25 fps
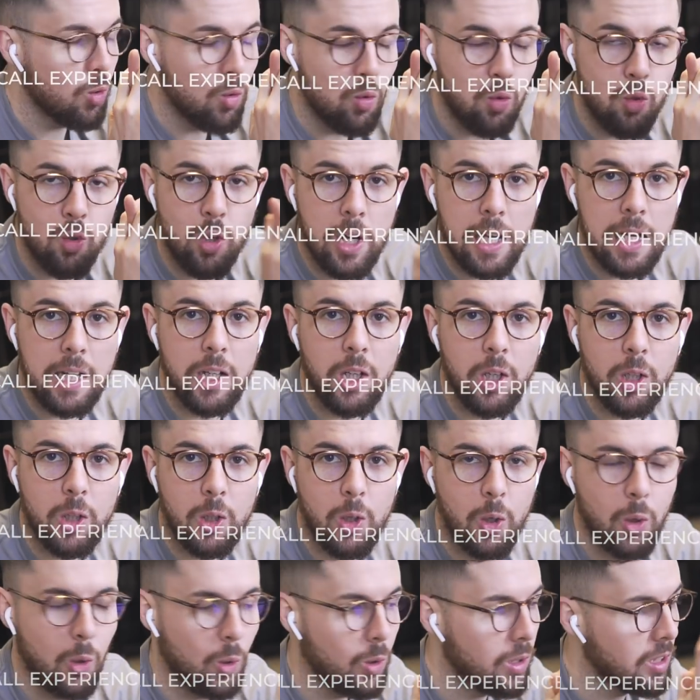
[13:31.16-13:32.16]
really good
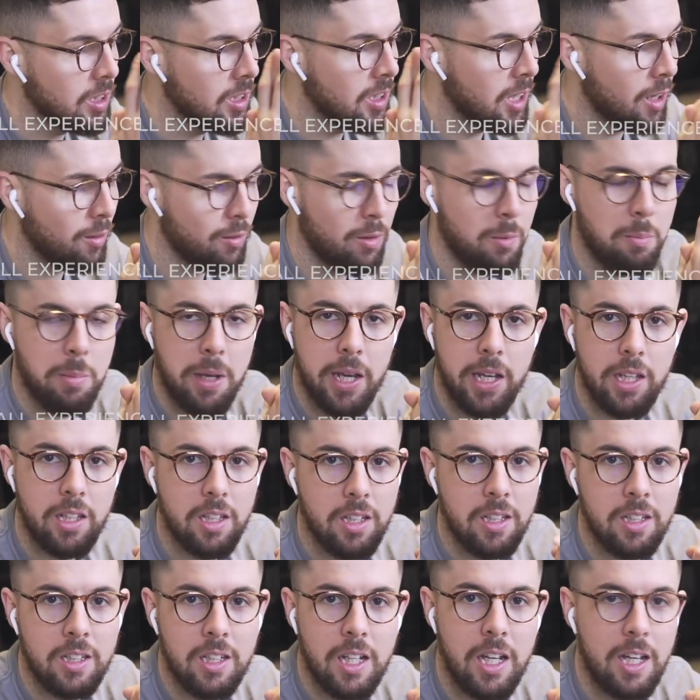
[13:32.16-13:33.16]
call. There's nothing better
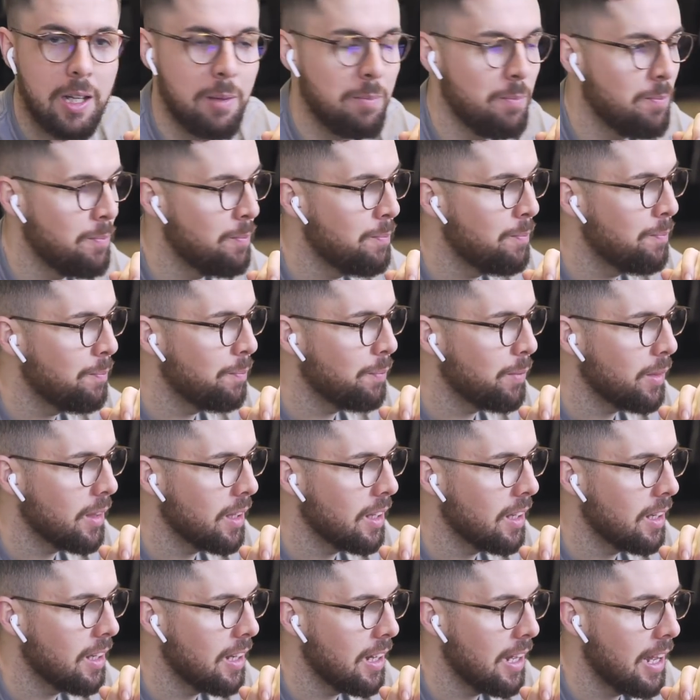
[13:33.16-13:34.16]
than um,
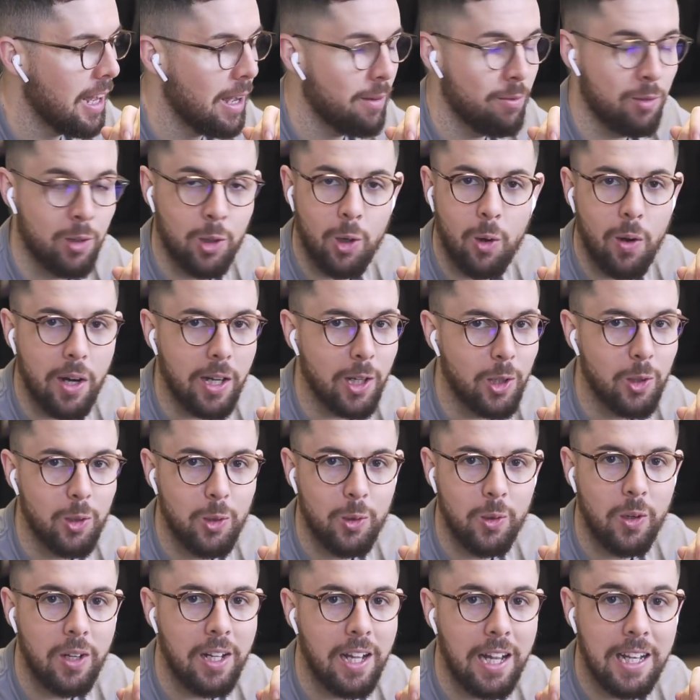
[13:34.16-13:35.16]
having a great
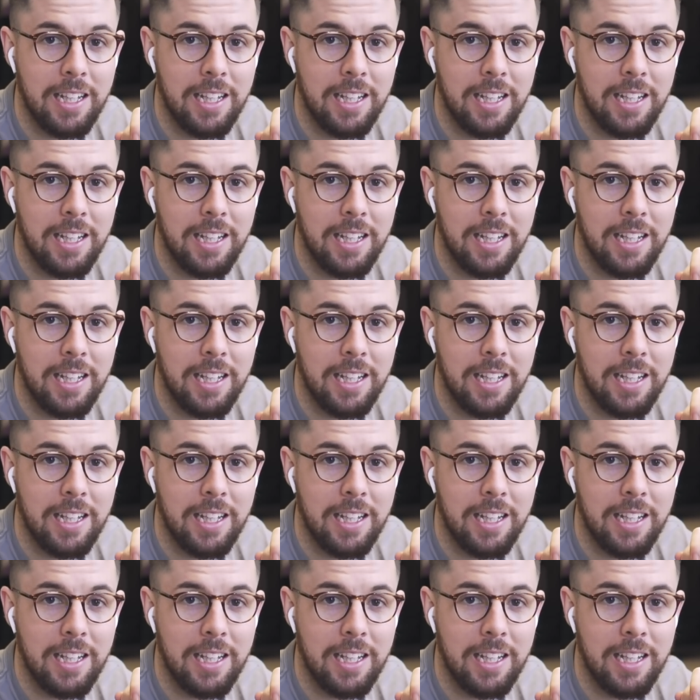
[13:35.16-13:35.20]
call.